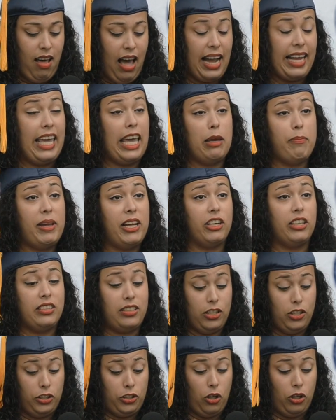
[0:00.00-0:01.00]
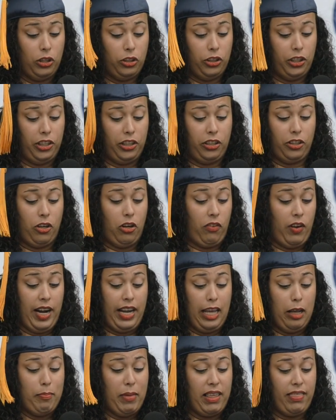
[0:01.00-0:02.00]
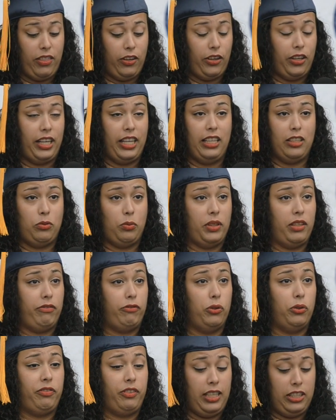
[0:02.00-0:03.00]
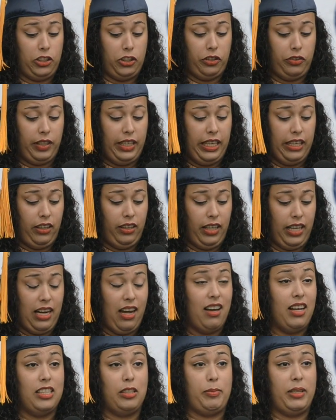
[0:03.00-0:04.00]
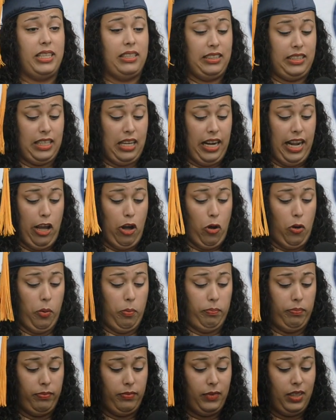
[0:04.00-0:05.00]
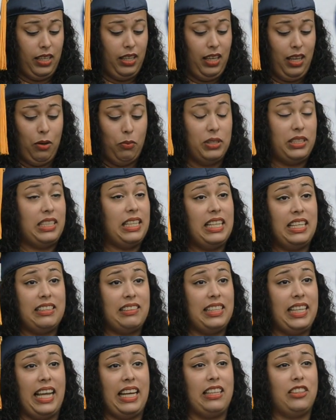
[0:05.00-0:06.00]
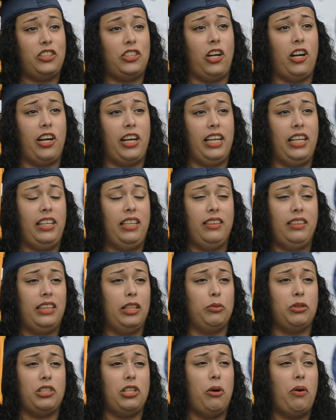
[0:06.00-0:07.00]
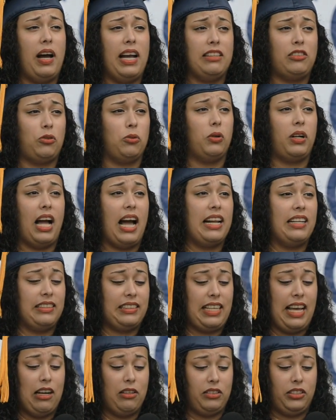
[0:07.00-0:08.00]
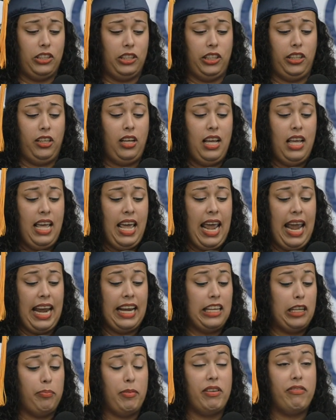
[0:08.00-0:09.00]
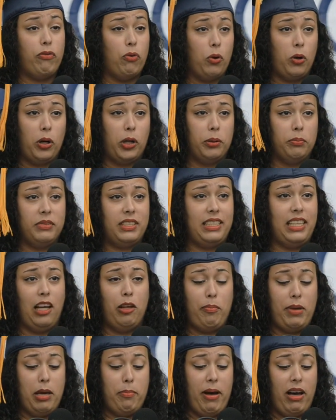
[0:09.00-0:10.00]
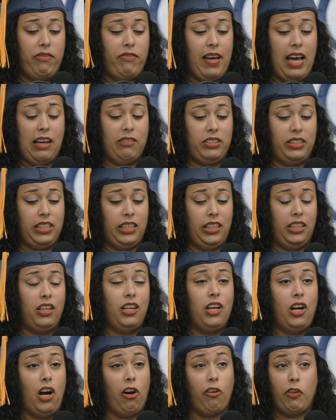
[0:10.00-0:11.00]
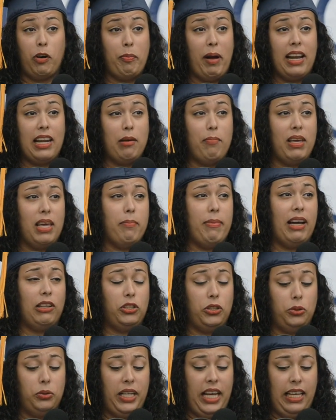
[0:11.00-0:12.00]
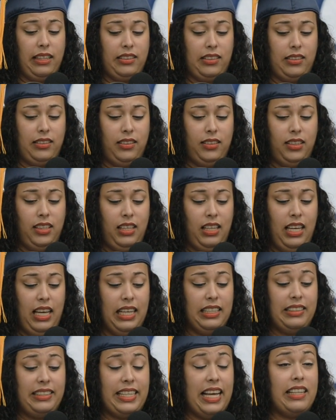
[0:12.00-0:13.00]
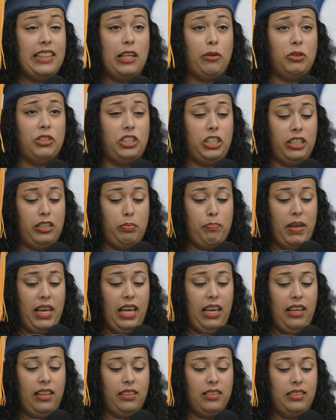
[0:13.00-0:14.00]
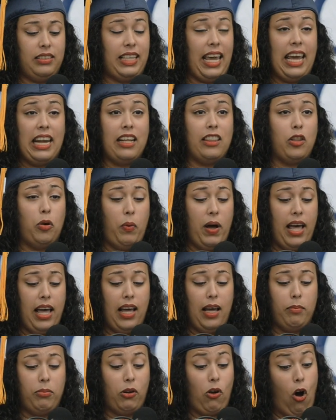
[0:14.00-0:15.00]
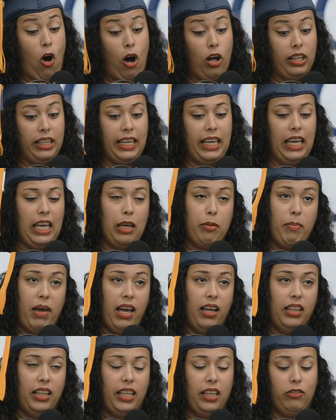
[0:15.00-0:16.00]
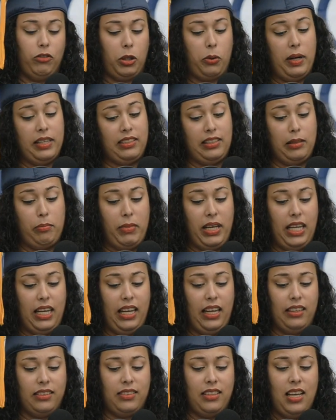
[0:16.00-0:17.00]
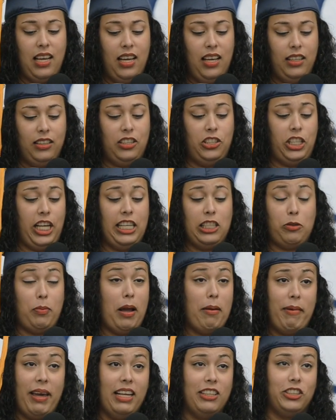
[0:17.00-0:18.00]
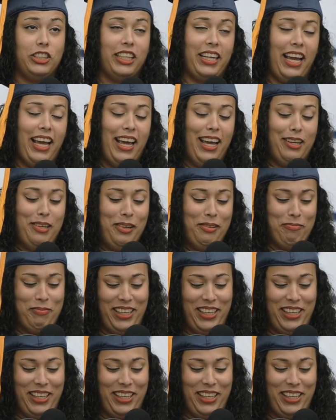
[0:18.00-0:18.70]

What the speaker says: I came here as an adult learner already in my 30s with a full-fledged career and a husband and son at home. It wasn't easy getting started. There was no high school guidance counselor handing me forms, telling me about FAFSA, or reminding me about due dates. Instead, there was just me scanning the web, calling, emailing, requesting meetings to change my major again